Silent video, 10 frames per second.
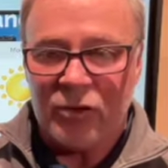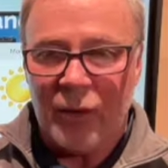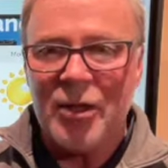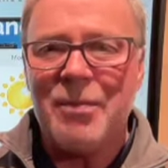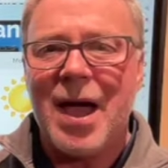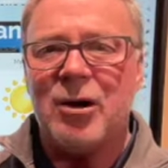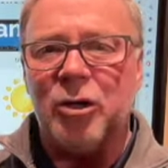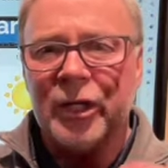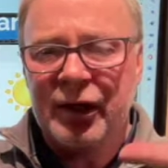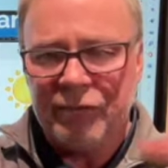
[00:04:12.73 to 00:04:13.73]
The weather pattern
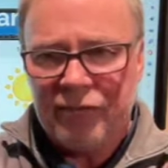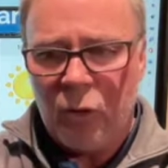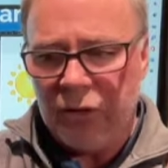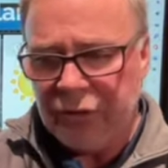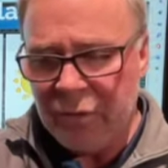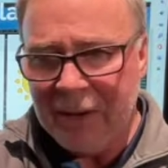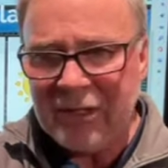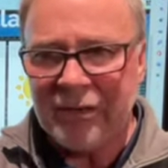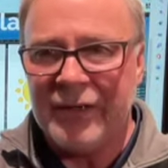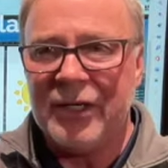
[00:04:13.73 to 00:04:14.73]
looking forward through
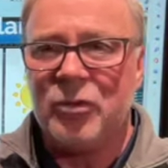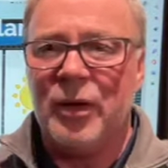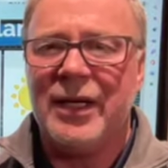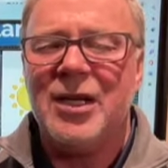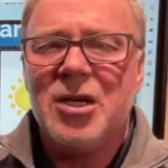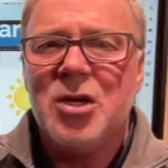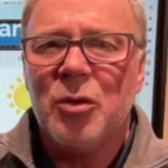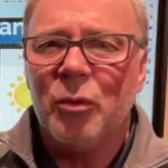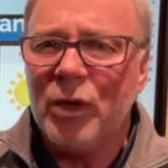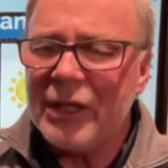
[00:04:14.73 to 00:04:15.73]
much of next week
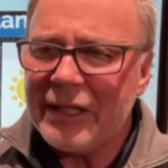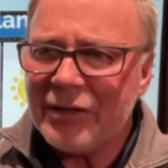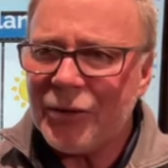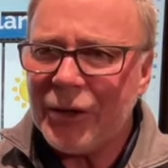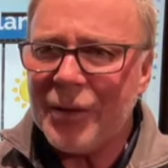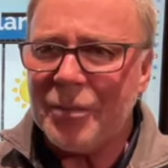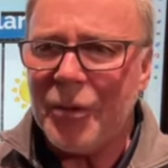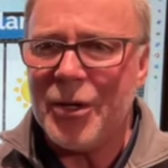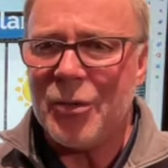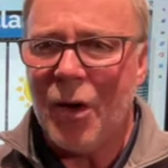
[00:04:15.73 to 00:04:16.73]
really is looking
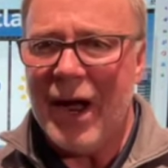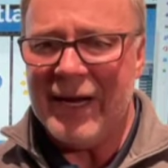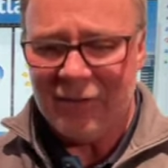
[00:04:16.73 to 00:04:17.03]
pretty quiet.